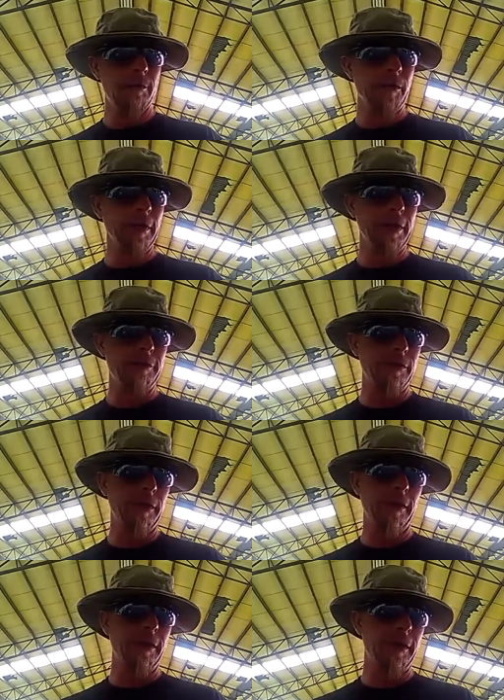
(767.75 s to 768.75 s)
or less
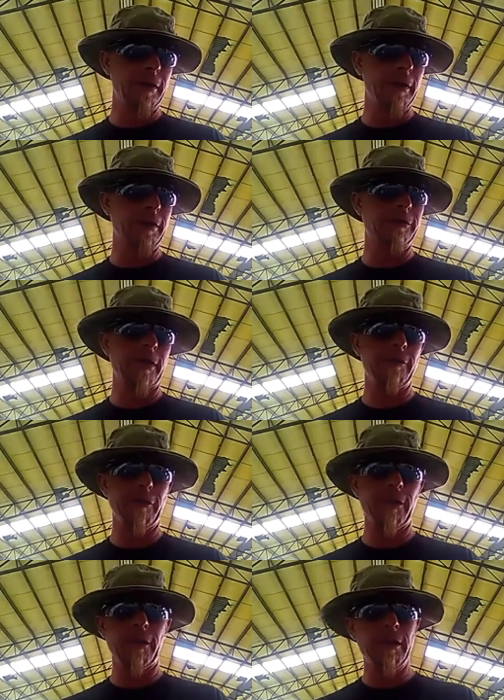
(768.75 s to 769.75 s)
for a
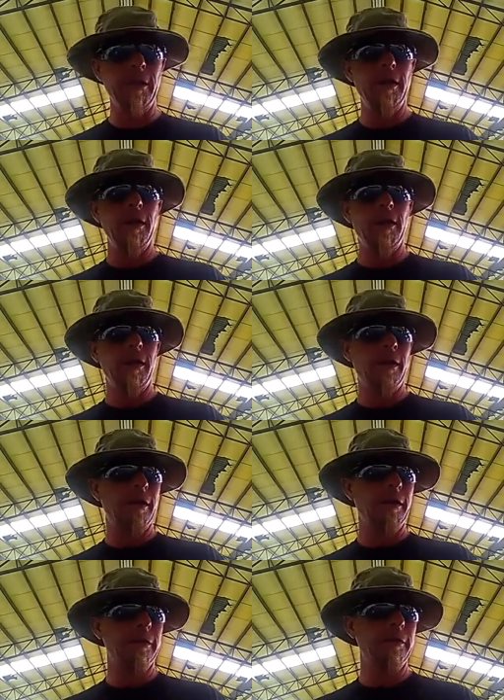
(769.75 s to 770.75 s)
safer
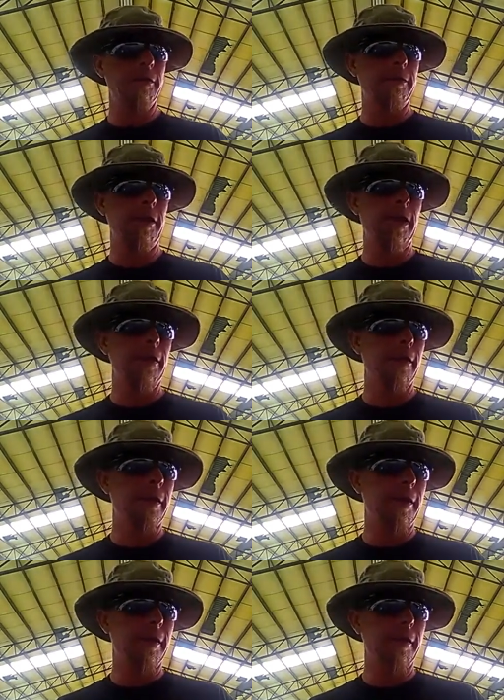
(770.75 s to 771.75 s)
standard.
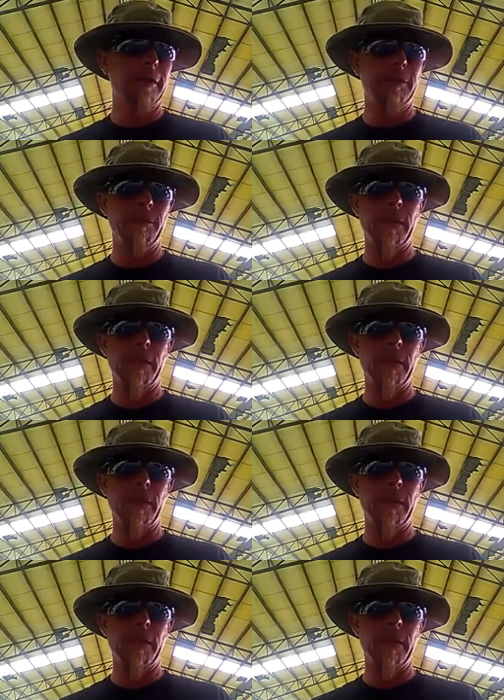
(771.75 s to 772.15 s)
And